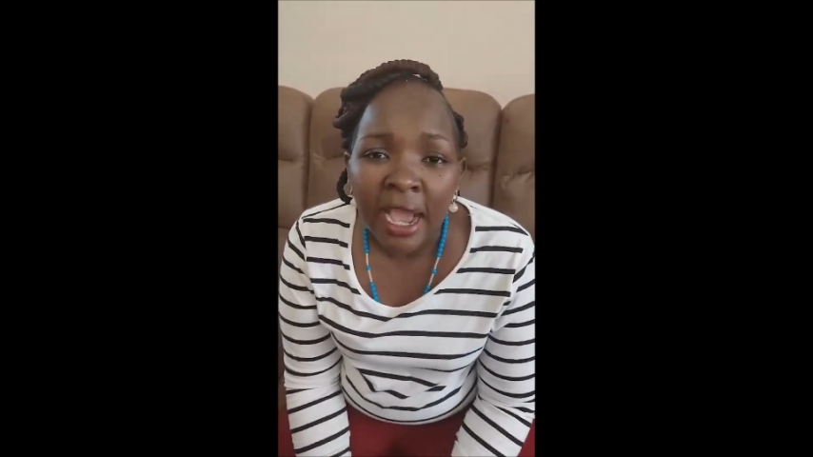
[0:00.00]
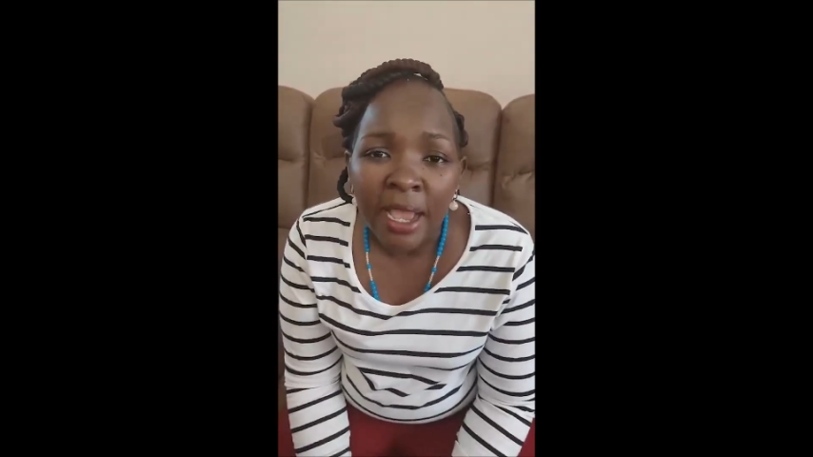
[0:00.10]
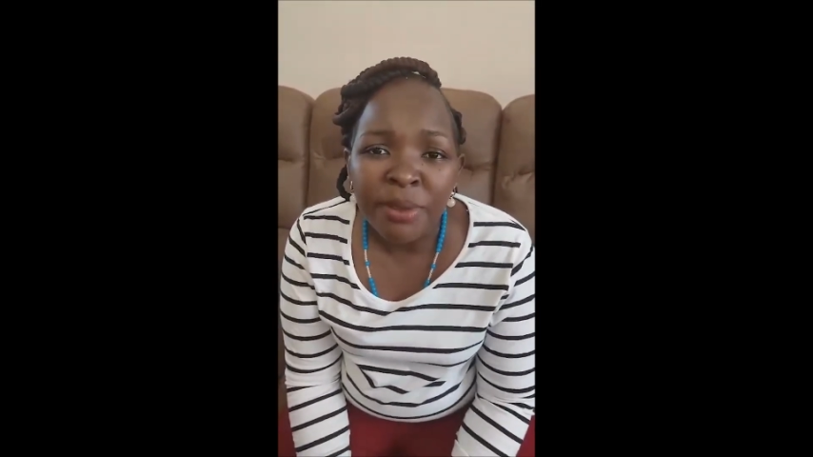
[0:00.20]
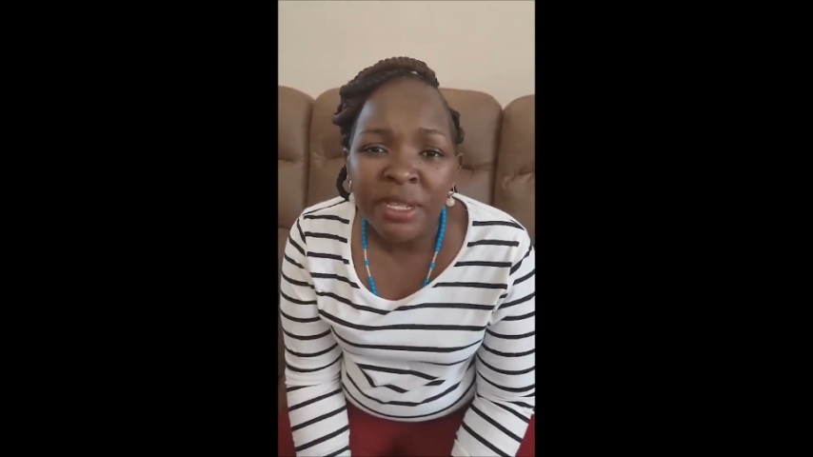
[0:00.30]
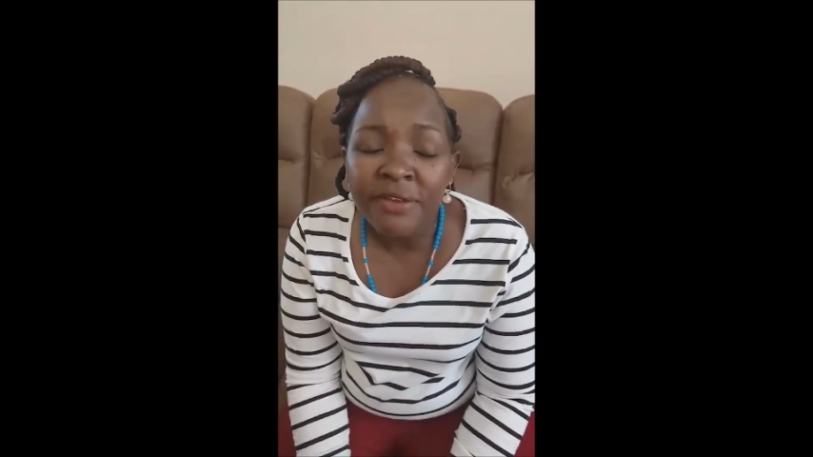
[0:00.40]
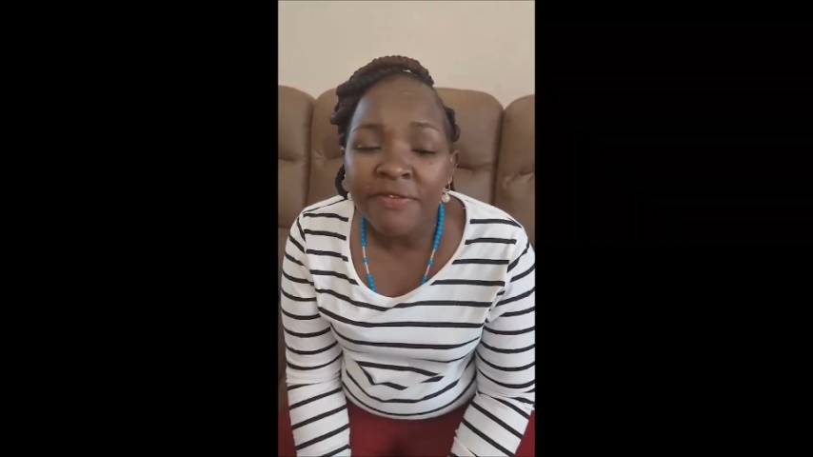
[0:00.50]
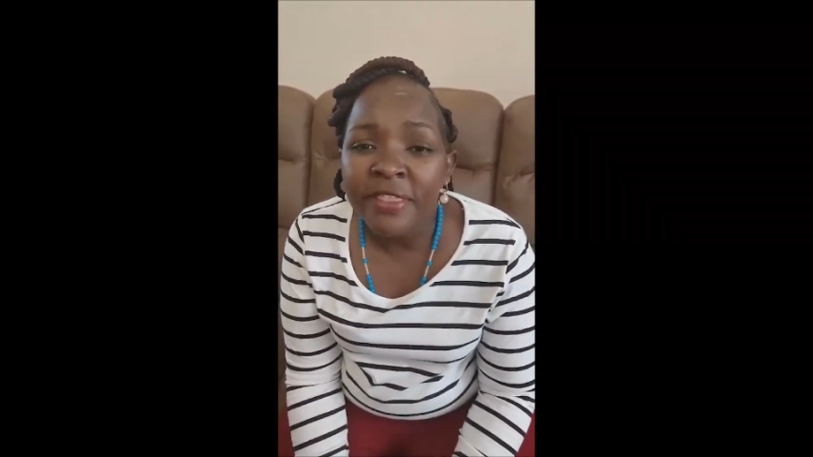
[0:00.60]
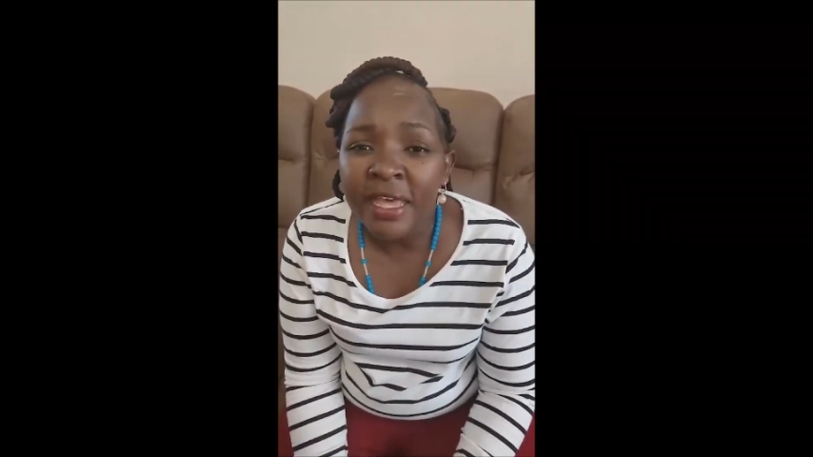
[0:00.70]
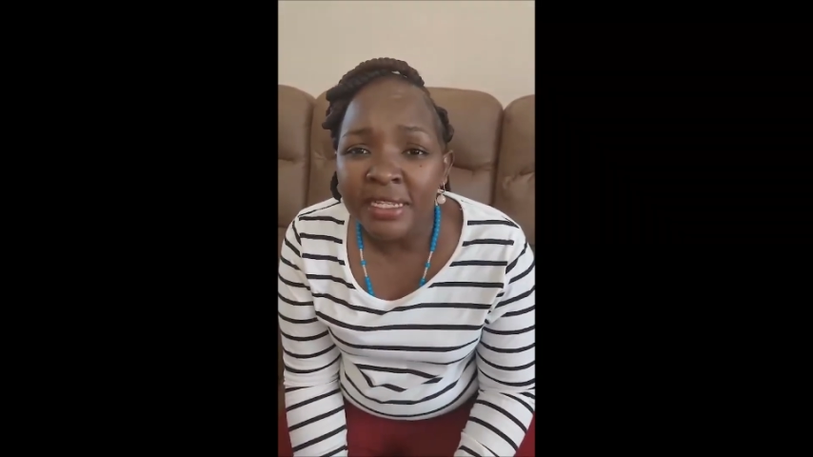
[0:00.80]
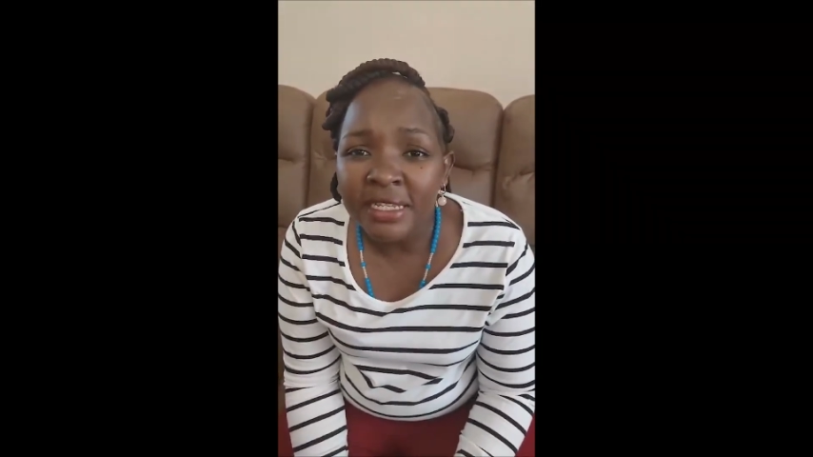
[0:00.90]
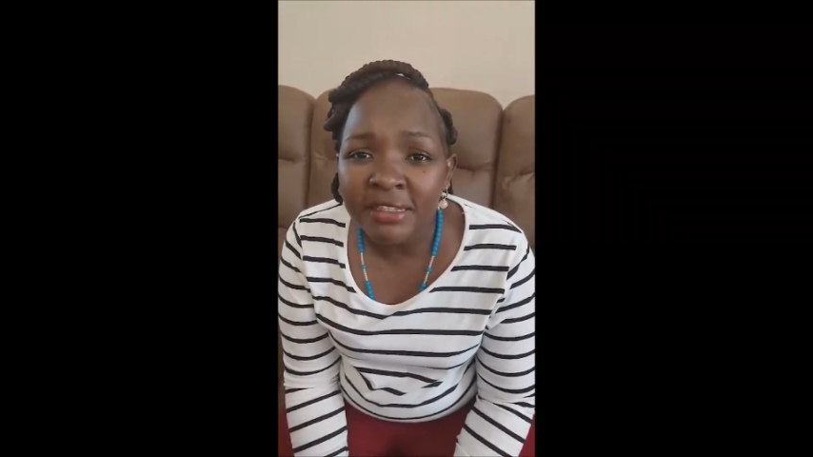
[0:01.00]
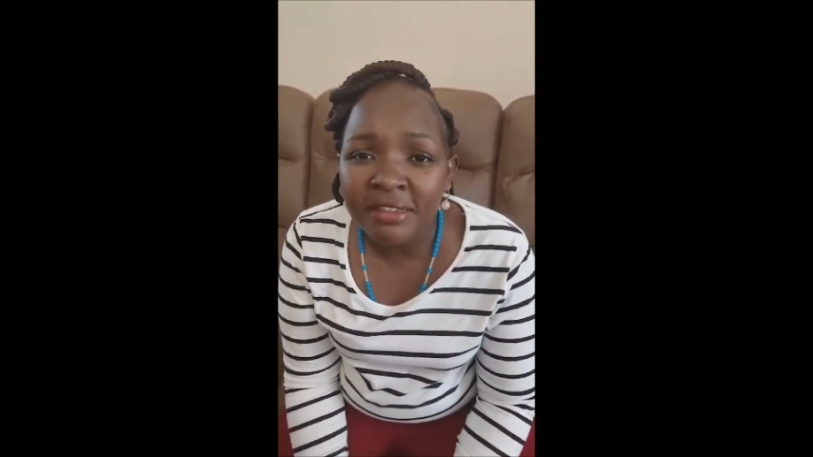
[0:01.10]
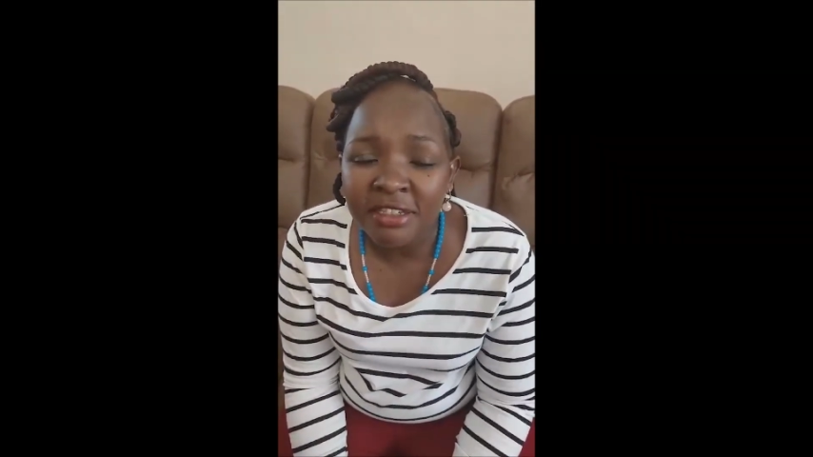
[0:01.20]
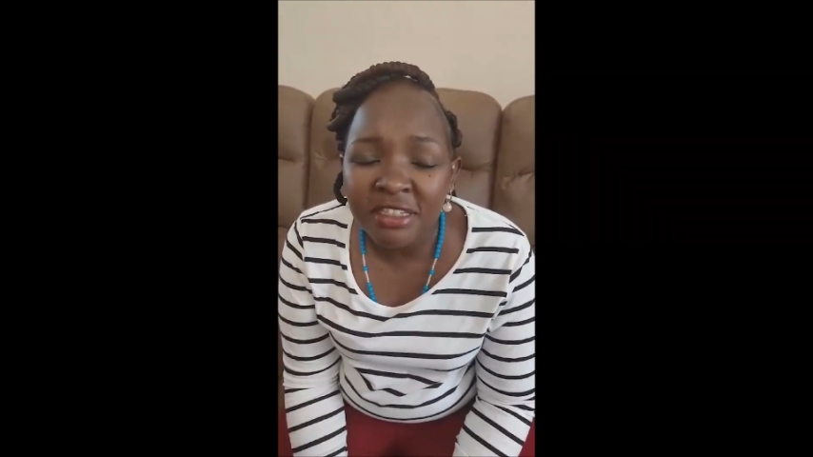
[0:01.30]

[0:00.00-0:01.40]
I believe that it is